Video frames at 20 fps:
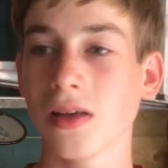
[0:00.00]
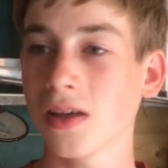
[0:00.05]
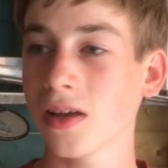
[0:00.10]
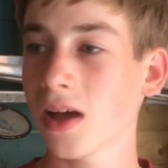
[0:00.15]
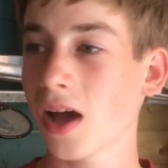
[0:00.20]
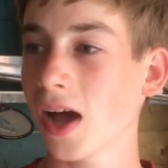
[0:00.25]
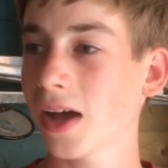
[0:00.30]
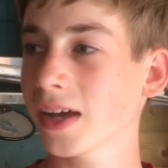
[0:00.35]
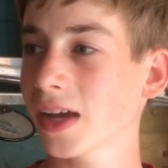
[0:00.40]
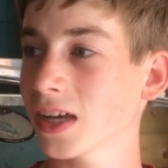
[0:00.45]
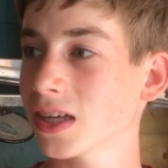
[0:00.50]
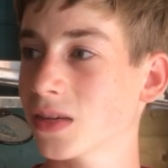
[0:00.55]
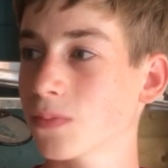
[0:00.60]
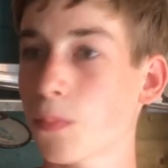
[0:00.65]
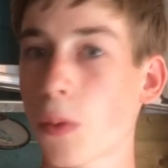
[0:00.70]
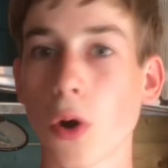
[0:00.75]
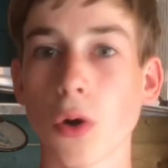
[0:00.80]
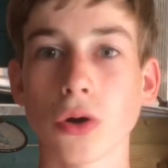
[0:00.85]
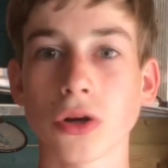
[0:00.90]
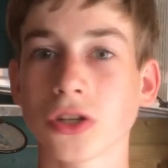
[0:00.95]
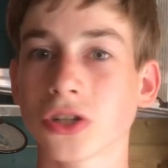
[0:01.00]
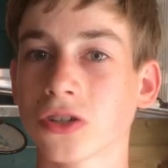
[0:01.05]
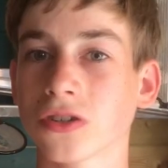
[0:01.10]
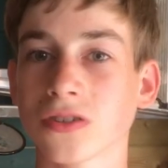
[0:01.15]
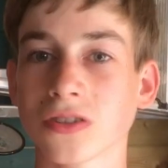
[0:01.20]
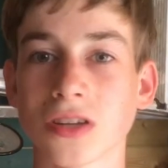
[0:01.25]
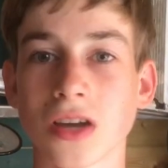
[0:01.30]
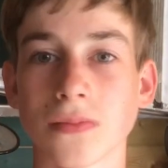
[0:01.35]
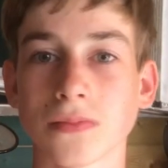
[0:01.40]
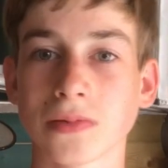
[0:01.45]
I guess, polished in
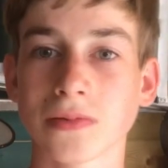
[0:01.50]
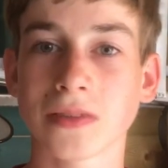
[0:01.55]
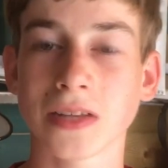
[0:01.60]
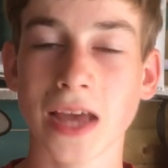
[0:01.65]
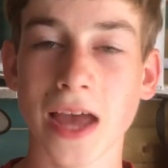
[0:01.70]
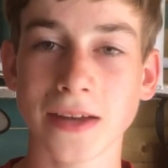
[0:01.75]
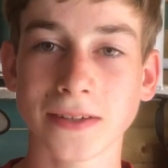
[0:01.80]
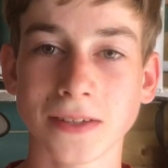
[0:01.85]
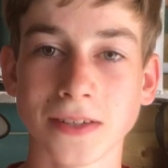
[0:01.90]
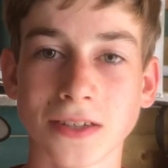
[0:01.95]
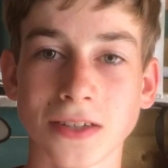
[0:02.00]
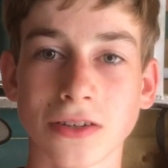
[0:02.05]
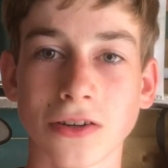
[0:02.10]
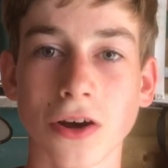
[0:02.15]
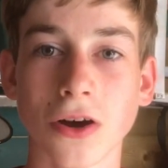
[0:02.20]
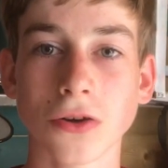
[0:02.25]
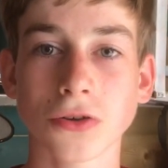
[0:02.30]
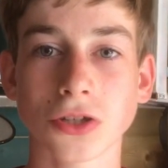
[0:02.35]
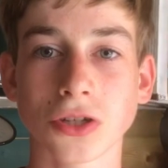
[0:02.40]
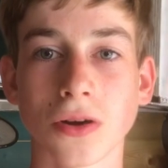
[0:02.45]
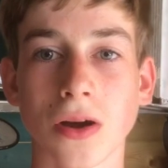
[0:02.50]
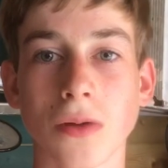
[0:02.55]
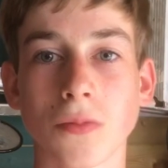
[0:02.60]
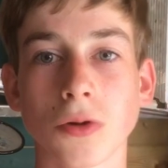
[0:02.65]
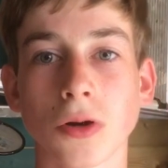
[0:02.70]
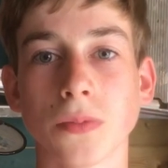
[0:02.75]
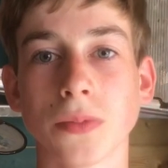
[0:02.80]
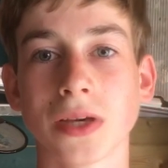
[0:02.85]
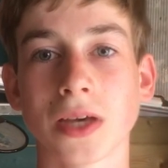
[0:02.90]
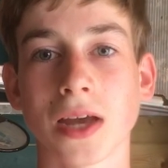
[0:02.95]
terms of the edit style, so I will
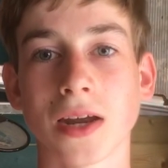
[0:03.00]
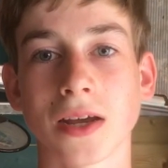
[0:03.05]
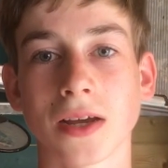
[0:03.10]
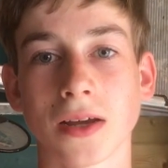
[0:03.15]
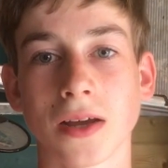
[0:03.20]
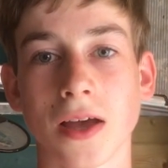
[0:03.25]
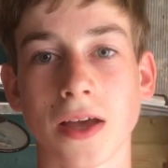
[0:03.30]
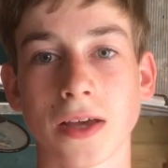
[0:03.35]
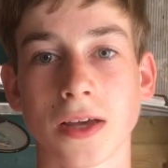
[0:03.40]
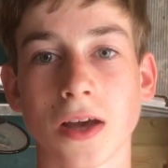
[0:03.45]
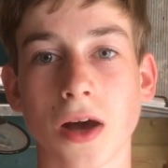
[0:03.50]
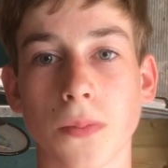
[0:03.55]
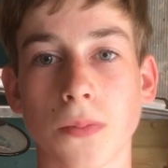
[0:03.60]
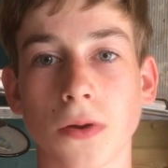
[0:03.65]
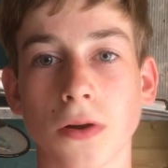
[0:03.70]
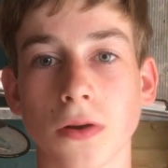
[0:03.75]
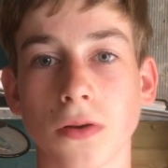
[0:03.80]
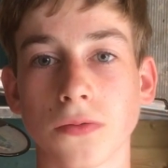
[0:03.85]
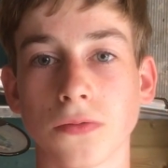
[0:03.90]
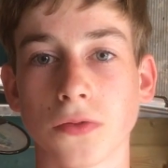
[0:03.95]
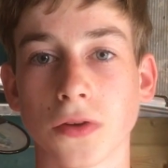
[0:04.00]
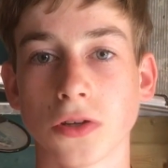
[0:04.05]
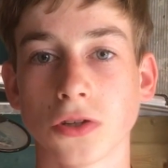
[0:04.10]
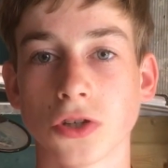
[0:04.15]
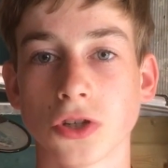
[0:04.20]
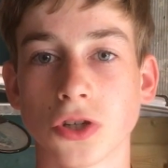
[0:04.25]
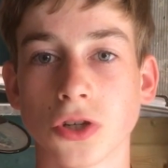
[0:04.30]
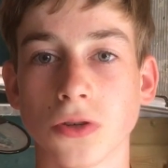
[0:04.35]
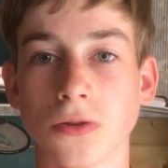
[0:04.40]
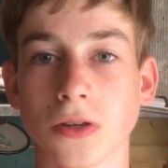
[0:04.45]
be getting a couple of
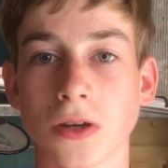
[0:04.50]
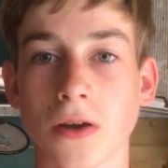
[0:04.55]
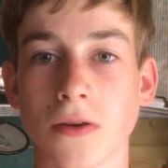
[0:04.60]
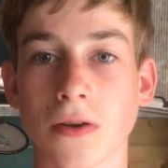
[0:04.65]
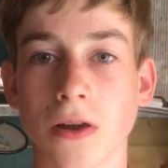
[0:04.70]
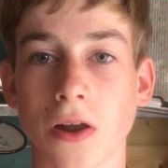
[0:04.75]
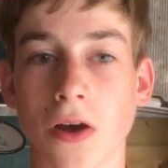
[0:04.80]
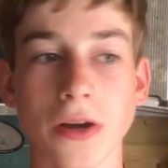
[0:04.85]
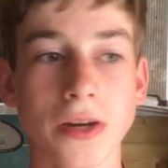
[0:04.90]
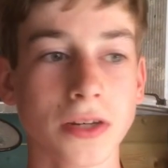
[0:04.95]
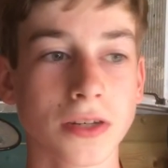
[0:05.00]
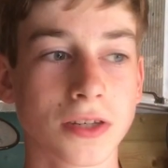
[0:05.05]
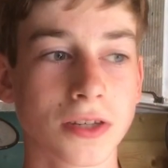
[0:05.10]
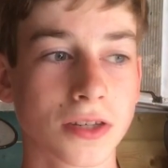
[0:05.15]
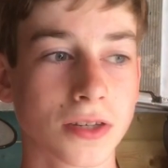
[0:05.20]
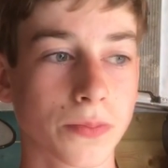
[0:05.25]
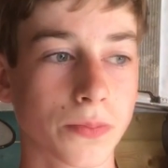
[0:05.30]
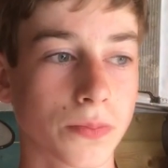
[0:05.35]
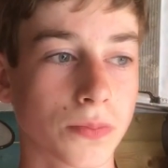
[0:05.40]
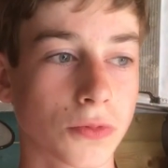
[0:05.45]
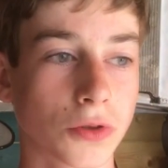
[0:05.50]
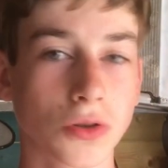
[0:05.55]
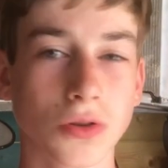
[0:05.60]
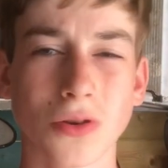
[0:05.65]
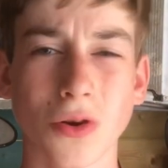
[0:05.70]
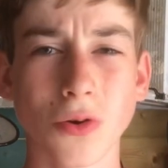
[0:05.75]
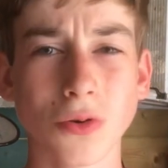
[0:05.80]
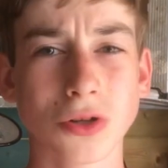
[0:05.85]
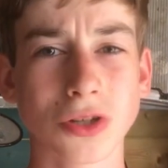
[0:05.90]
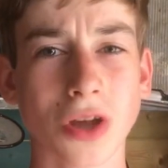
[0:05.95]
studio lights.
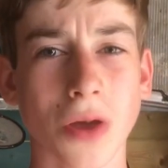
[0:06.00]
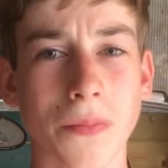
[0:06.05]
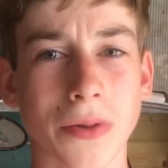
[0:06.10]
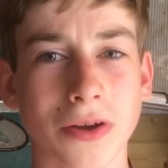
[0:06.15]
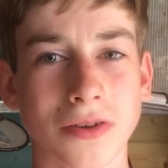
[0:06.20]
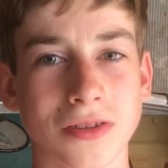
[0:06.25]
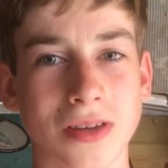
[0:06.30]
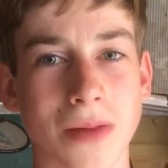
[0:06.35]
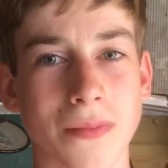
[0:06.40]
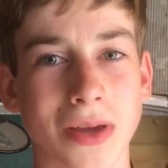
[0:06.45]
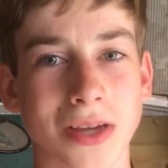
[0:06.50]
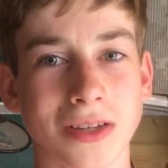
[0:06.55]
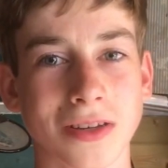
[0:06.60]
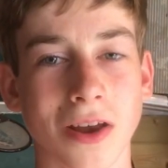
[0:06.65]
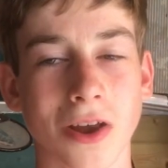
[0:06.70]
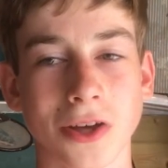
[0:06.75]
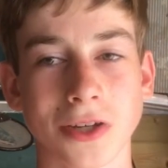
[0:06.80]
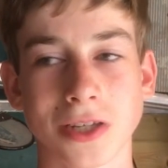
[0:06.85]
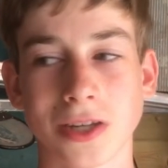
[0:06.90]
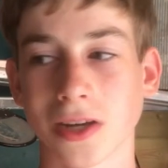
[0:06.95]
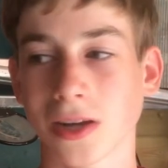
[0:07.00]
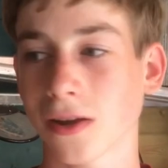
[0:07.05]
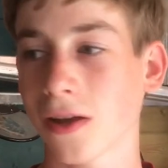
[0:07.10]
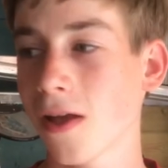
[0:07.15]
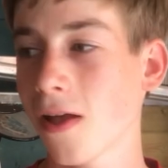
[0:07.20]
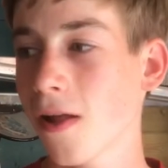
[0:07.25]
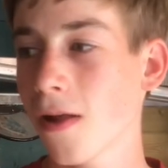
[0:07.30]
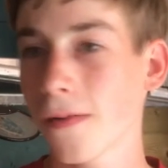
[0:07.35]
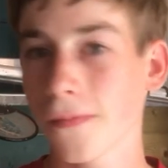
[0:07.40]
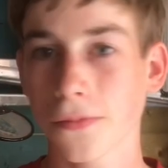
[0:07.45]
Also because that makes lighting
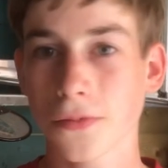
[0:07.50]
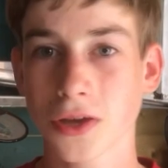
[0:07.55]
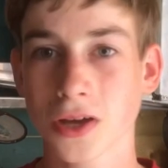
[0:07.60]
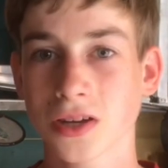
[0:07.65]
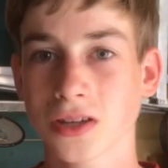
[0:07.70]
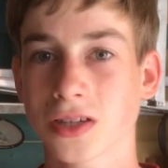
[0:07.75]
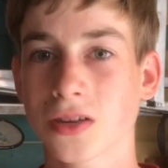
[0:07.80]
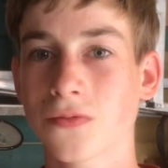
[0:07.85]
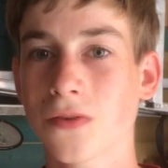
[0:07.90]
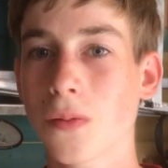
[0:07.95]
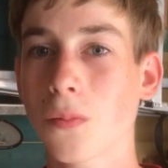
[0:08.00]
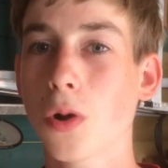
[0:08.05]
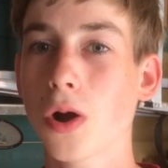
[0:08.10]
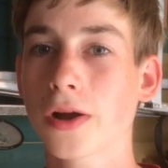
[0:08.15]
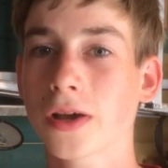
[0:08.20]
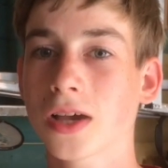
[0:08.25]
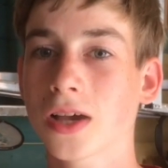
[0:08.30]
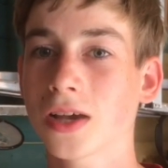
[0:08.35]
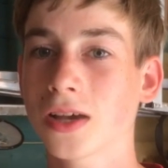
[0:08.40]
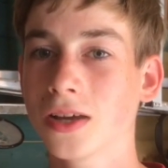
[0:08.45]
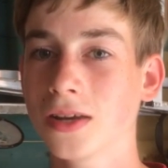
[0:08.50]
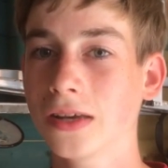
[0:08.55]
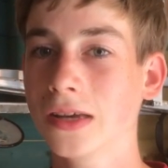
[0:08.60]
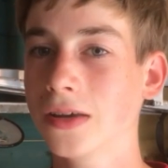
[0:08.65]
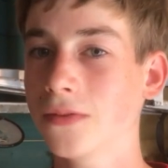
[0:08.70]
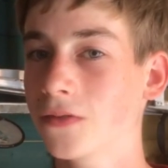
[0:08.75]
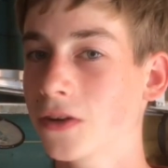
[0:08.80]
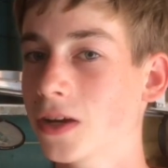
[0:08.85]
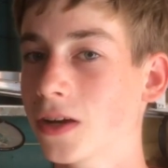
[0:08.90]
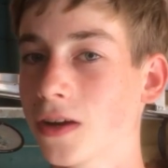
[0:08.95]
things, if I'm working in the
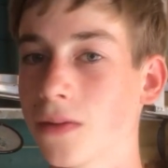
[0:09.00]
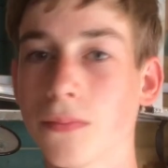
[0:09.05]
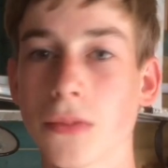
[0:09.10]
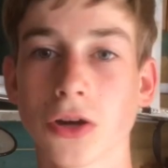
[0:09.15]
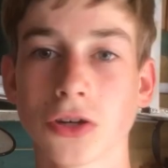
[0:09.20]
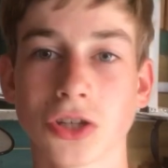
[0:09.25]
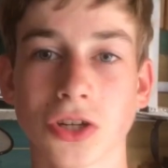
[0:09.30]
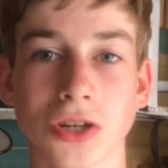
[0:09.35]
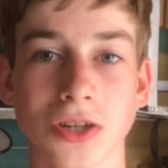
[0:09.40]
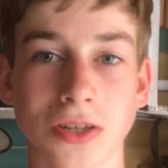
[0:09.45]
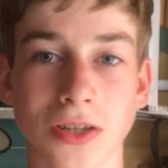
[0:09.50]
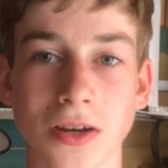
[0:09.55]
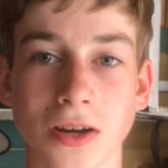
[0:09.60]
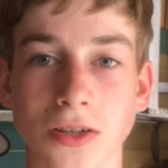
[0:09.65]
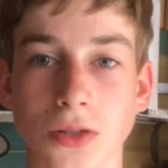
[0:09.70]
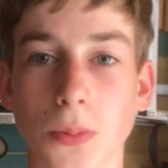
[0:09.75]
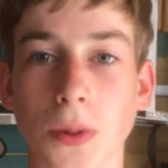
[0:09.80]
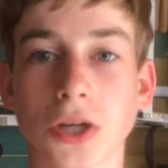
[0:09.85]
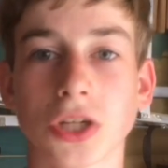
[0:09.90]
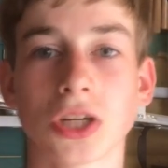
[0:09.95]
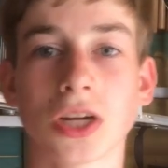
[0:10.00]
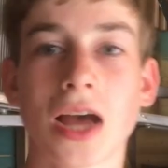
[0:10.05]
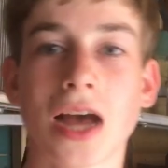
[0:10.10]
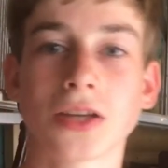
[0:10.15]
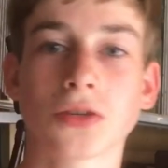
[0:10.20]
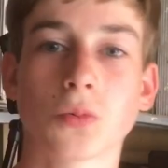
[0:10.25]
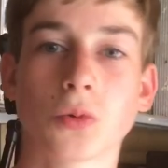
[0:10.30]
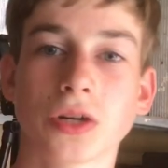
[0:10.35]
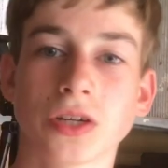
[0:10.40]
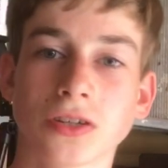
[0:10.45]
evening, much easier, especially as
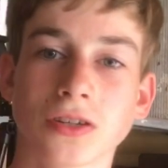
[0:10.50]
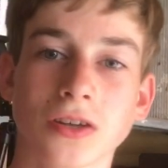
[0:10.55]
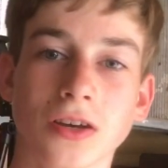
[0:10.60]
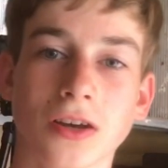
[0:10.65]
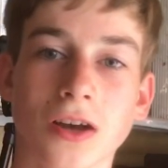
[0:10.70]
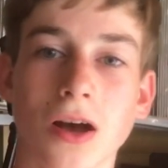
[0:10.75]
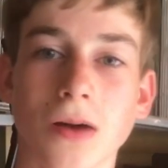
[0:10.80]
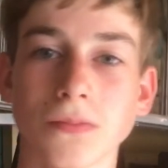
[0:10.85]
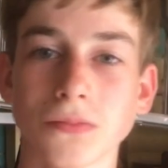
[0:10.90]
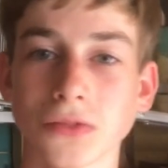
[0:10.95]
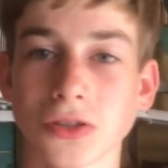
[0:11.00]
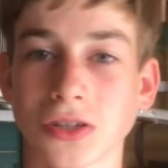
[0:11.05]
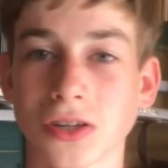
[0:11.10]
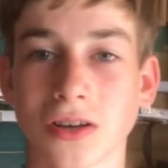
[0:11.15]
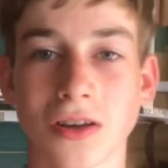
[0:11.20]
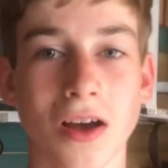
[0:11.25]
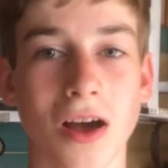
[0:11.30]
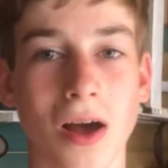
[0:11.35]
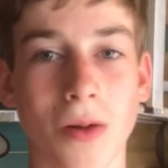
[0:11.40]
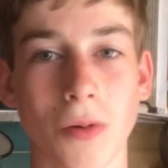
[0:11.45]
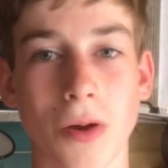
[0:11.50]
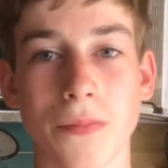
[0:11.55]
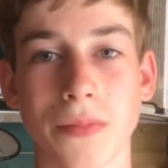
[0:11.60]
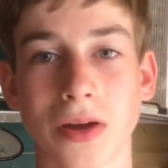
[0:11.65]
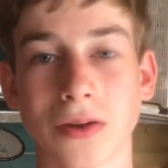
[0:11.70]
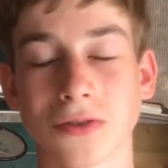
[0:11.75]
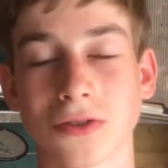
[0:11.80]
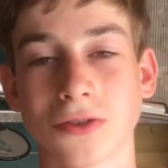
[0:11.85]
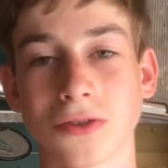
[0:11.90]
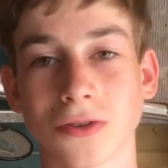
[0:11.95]
winter comes. I won't be able
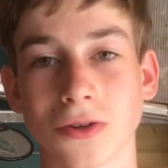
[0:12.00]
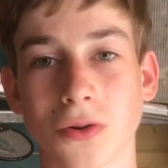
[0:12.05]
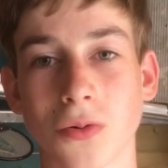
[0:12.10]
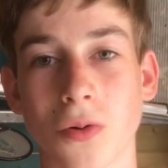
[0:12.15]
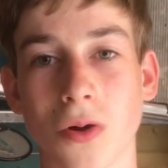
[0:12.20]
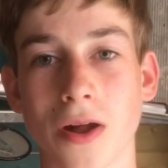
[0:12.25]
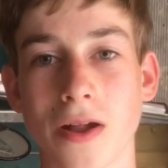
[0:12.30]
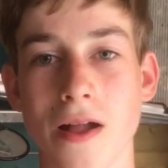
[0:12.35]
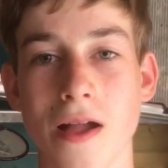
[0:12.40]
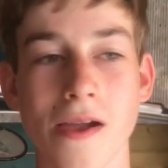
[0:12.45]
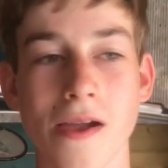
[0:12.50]
to do quite